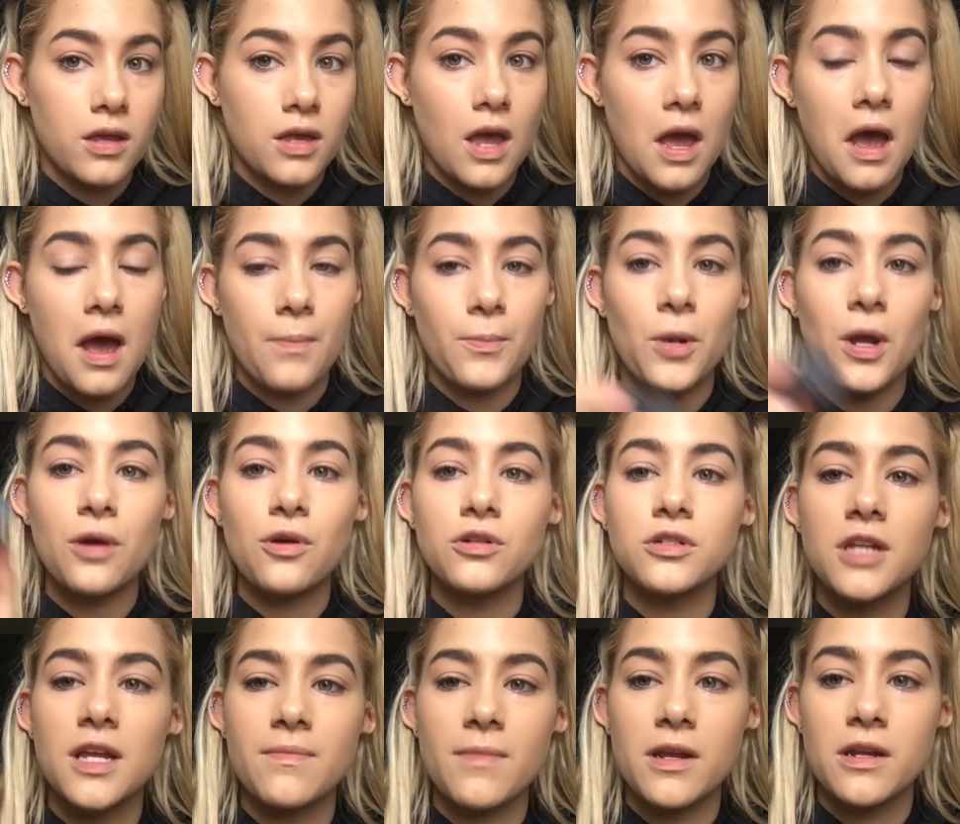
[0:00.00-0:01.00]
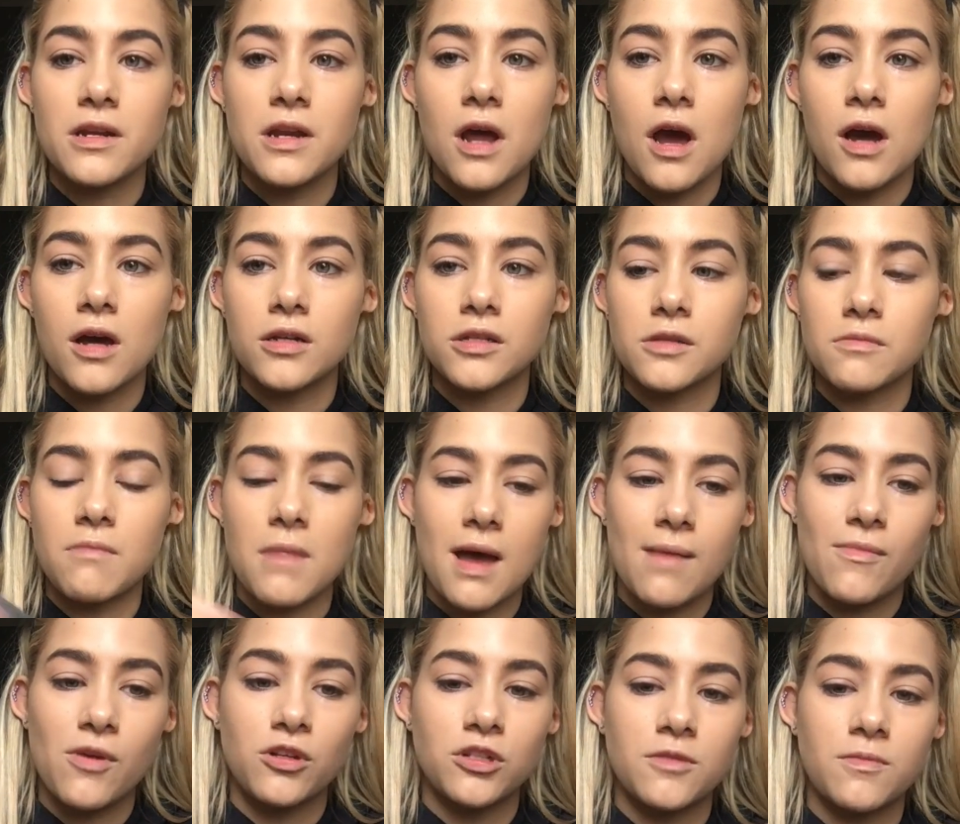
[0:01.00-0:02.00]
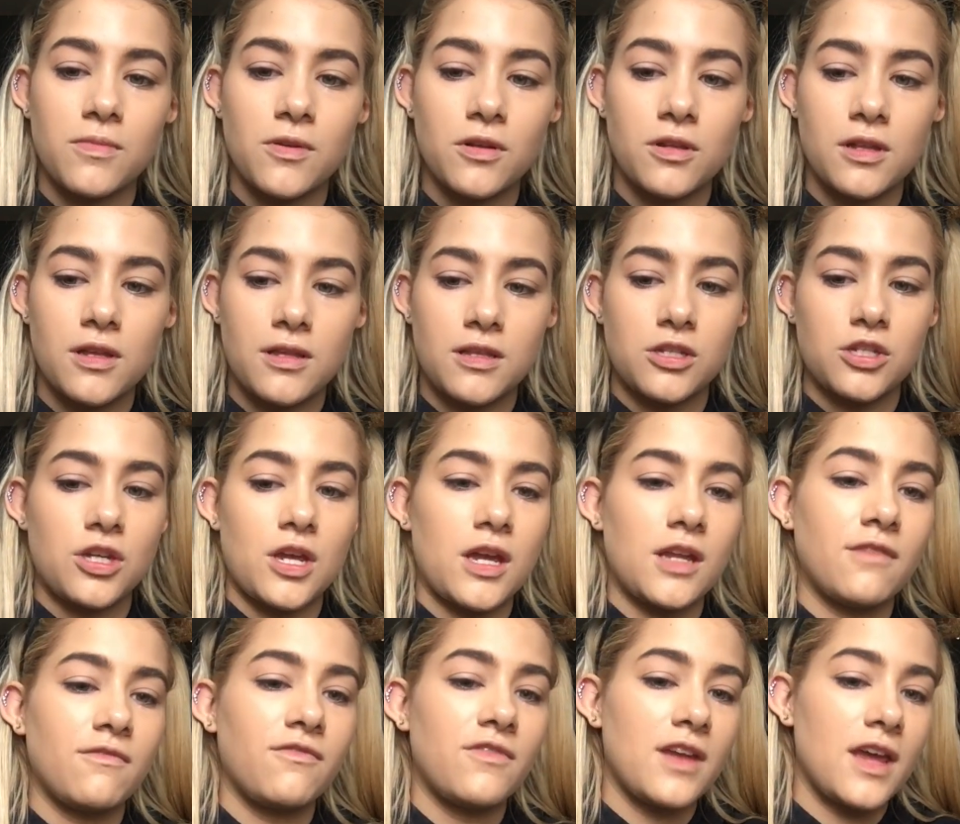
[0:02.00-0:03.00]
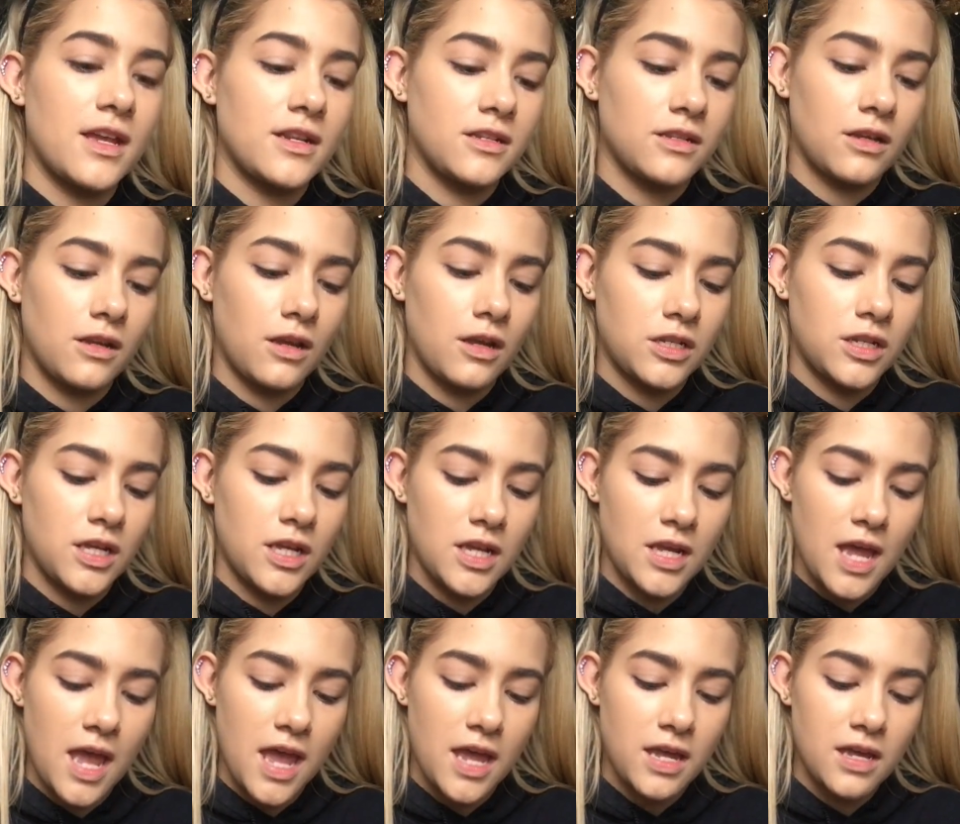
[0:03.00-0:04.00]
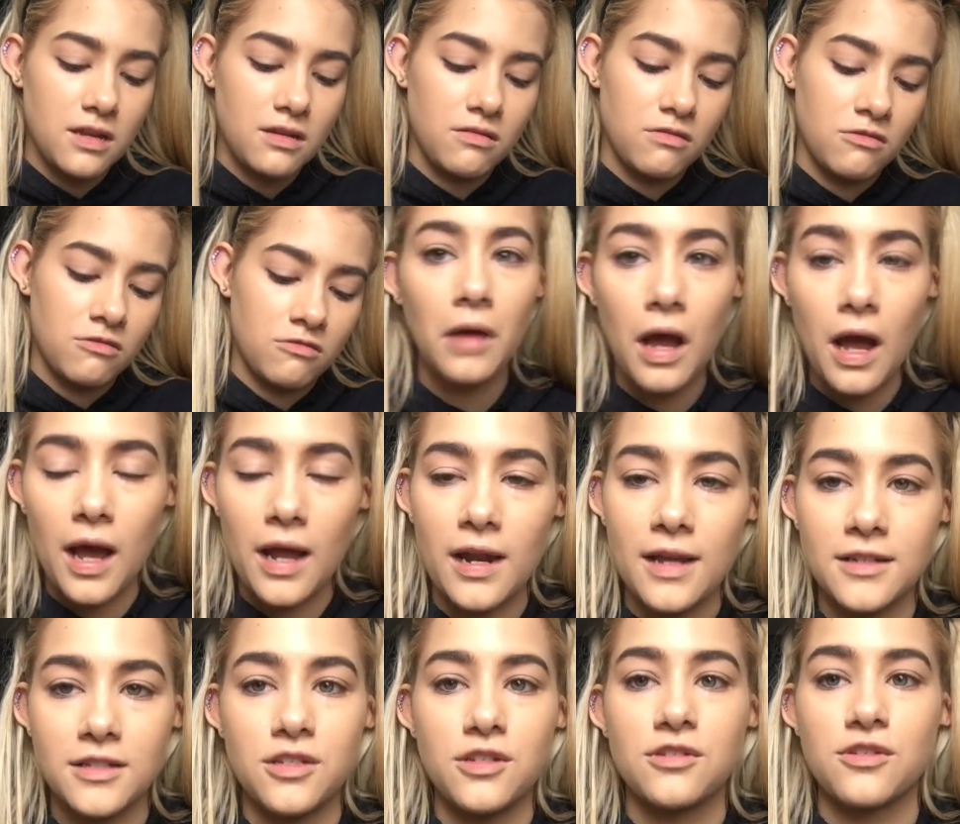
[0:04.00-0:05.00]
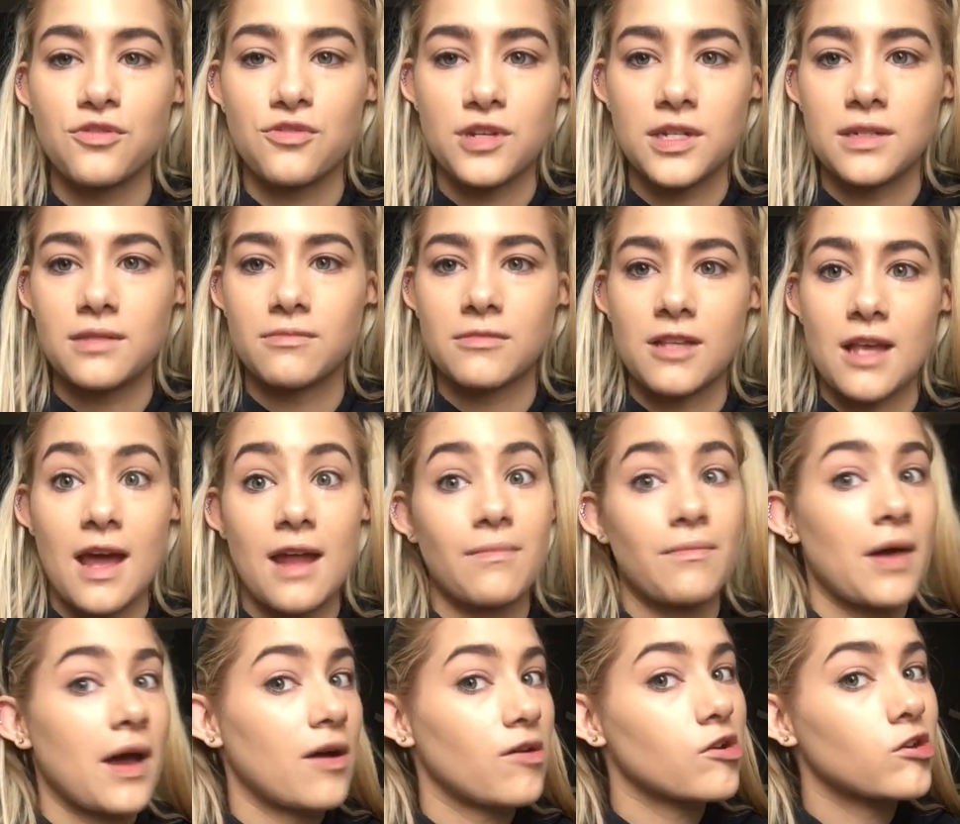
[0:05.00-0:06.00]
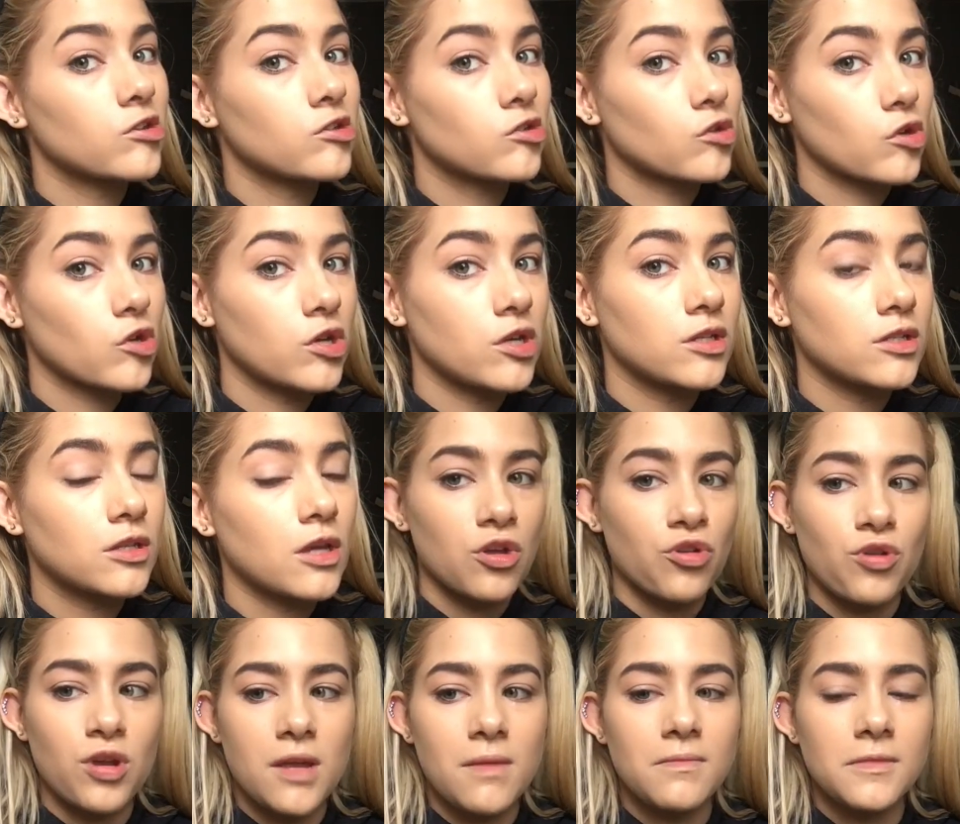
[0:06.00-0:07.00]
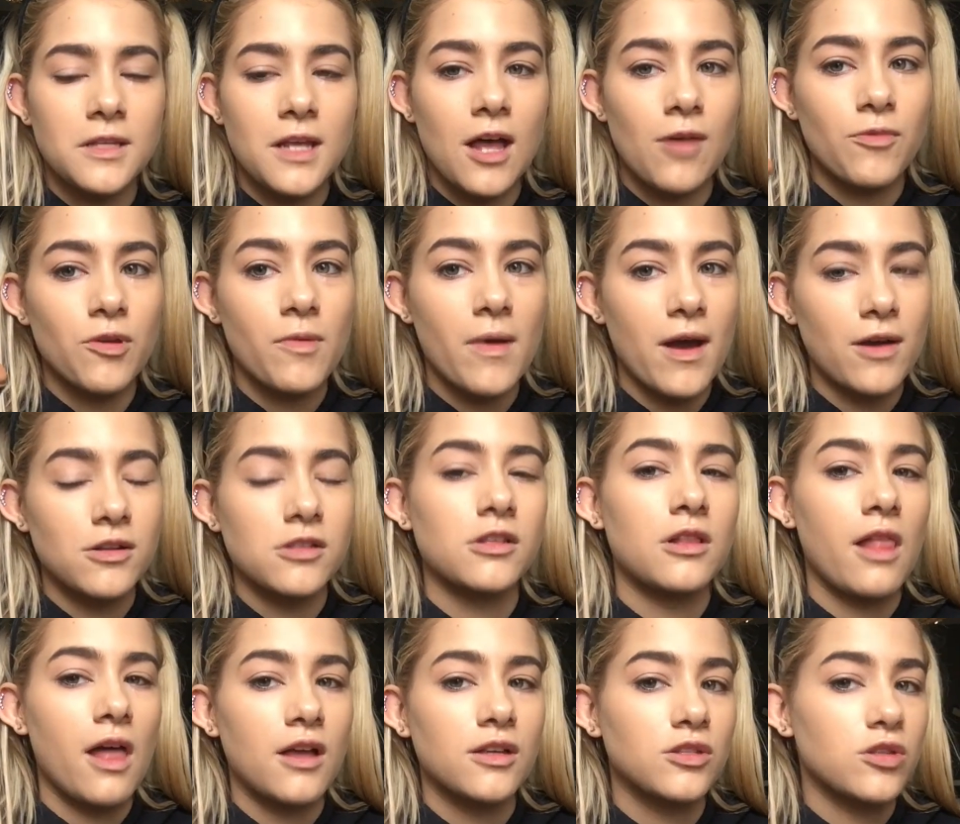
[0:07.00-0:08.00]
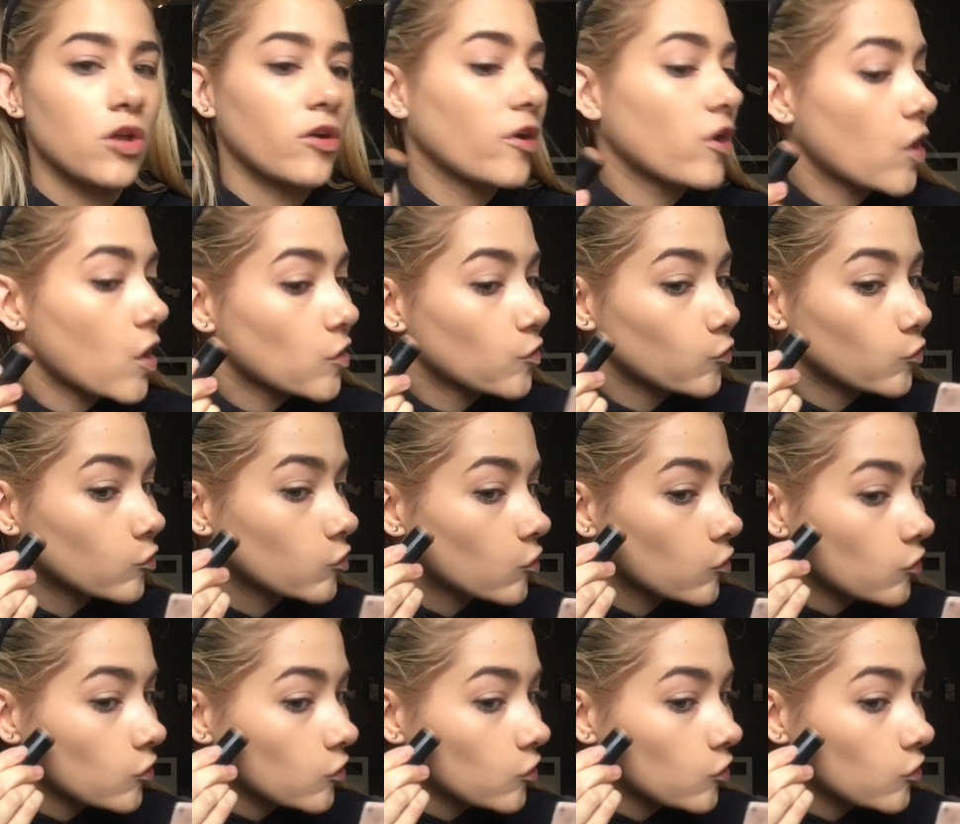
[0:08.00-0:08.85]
Yeah, I'm now going to take my NARS Matte Multiple in the shade Vientiane. I like to use creams and powders because creams help your powders last longer, and also